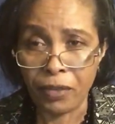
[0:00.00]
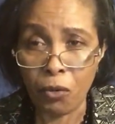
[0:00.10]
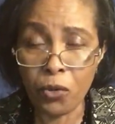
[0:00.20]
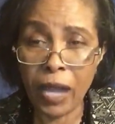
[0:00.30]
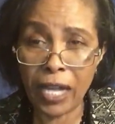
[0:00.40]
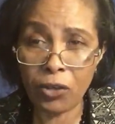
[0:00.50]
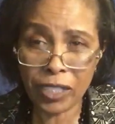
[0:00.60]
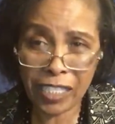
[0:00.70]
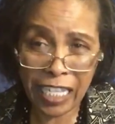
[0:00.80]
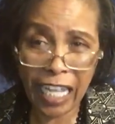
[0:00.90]
We are
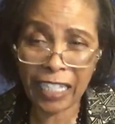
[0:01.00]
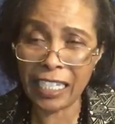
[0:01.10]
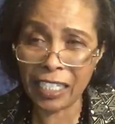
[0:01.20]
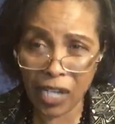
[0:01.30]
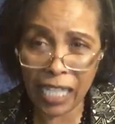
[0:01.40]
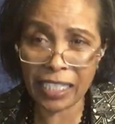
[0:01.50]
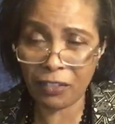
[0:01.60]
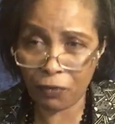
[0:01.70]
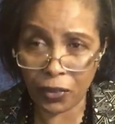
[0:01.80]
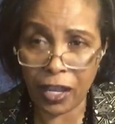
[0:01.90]
not taking
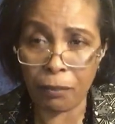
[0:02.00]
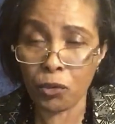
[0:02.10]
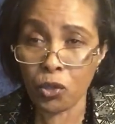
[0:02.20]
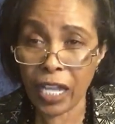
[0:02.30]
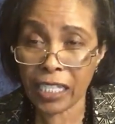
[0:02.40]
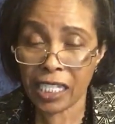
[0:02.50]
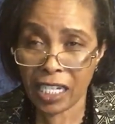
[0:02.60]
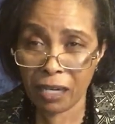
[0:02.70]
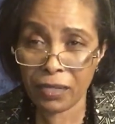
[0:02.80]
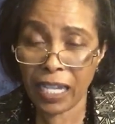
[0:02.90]
granted for them. The
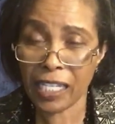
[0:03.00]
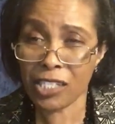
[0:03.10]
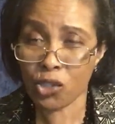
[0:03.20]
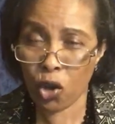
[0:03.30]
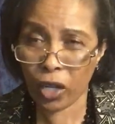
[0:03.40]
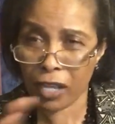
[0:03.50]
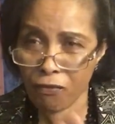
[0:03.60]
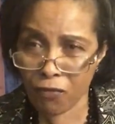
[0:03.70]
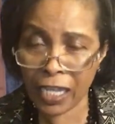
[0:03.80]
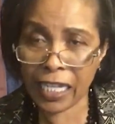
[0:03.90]
scripture is talking
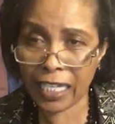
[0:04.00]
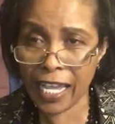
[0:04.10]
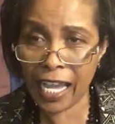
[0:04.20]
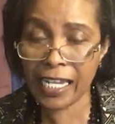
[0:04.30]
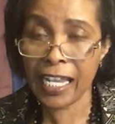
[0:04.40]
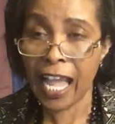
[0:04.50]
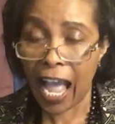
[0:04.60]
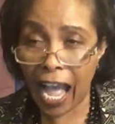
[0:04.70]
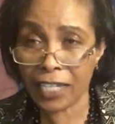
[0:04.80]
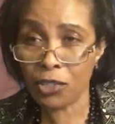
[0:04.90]
very clearly,
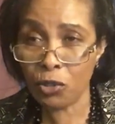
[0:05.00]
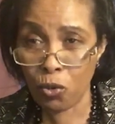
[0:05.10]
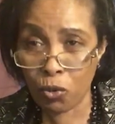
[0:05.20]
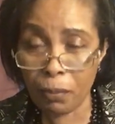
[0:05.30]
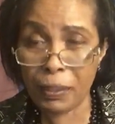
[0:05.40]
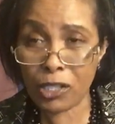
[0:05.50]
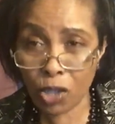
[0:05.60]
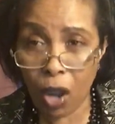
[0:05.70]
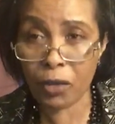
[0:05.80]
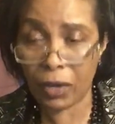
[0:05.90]
and you will be
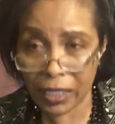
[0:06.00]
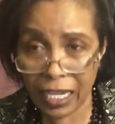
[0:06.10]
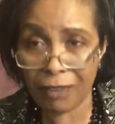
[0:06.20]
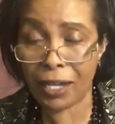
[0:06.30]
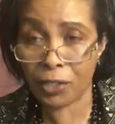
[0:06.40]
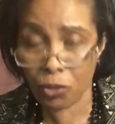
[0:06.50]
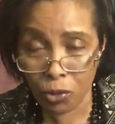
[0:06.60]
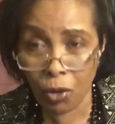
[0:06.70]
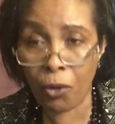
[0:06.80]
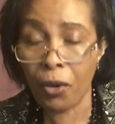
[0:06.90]
shocked yourself, and you
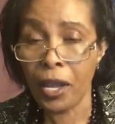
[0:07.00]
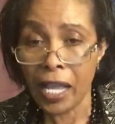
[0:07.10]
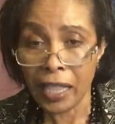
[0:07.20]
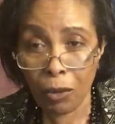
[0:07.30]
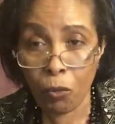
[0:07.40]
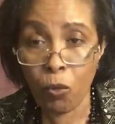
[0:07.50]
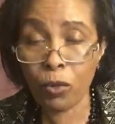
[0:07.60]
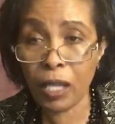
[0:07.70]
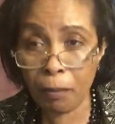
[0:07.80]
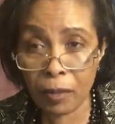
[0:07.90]
know the,
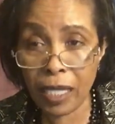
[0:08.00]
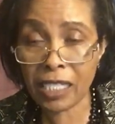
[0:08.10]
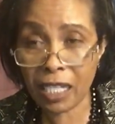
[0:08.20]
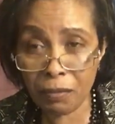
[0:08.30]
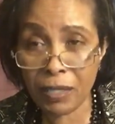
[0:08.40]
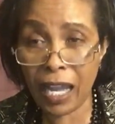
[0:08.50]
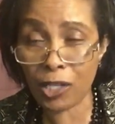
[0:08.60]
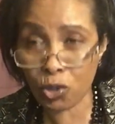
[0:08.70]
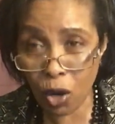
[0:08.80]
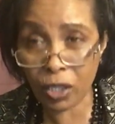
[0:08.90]
the, the scripture,
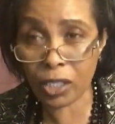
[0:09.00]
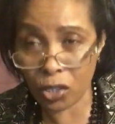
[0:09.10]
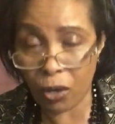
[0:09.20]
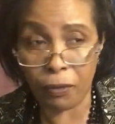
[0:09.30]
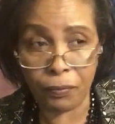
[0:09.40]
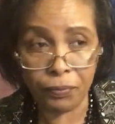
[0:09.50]
it talks so.